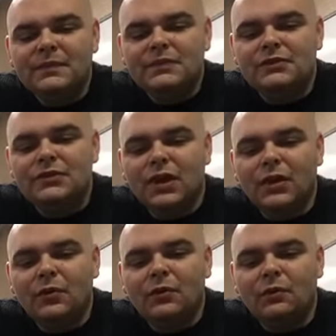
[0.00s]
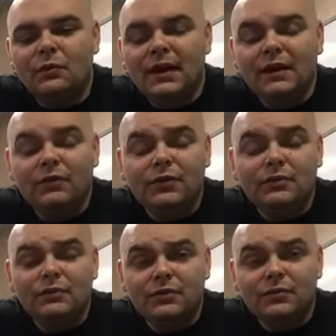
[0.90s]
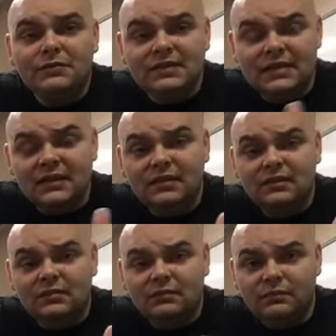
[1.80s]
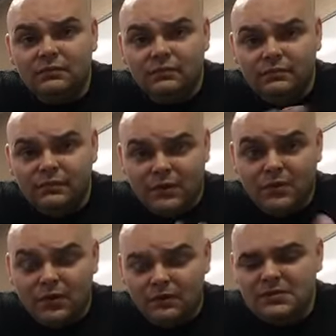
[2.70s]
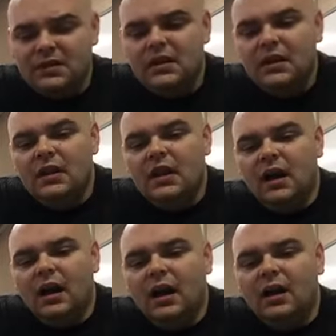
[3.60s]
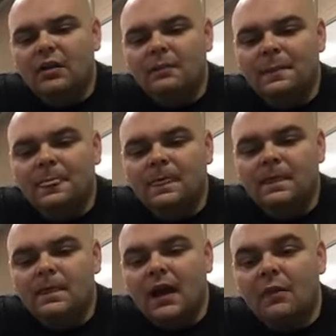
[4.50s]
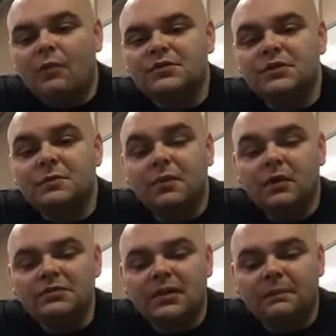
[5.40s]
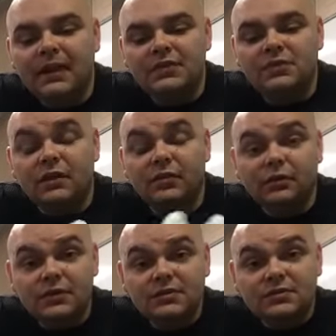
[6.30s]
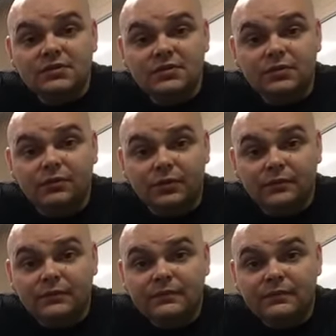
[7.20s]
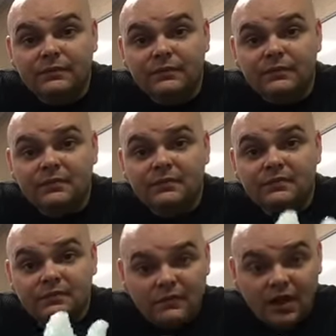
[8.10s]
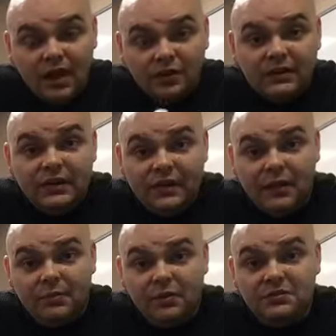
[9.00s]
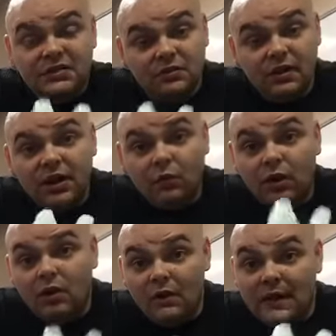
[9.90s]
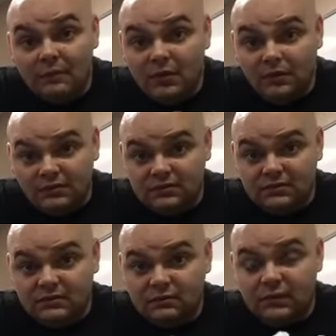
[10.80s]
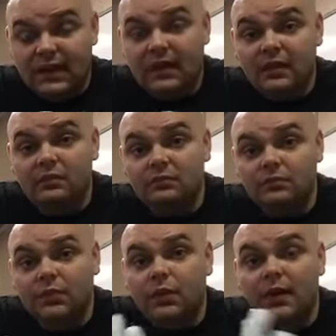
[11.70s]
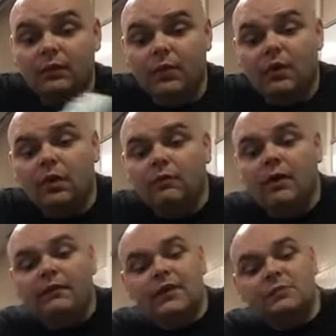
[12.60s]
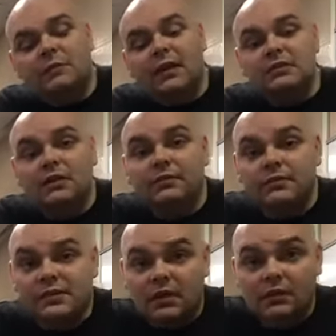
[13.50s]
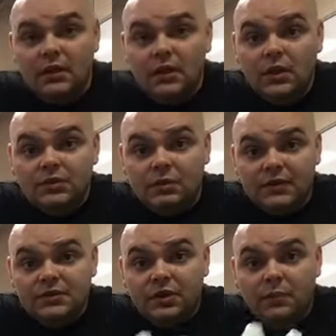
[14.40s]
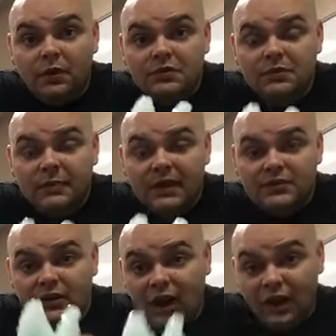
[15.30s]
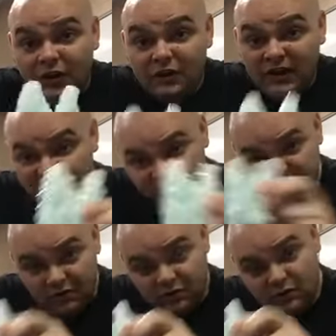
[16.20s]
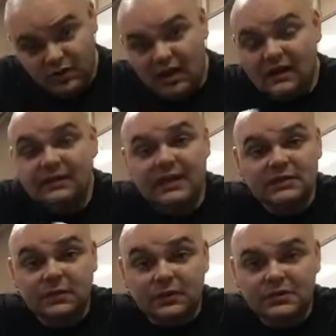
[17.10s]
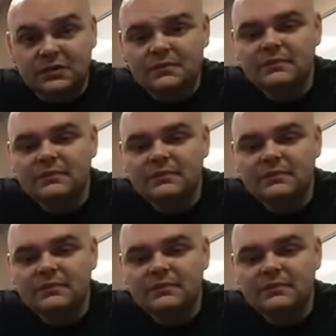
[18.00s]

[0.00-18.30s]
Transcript: So whenever you see the post, I want you to post a picture of the crystals that you grew underneath that post. It's only going to work on that post. We can't go everywhere all over our Facebook page looking for stuff. So make sure you post the picture underneath the contest post.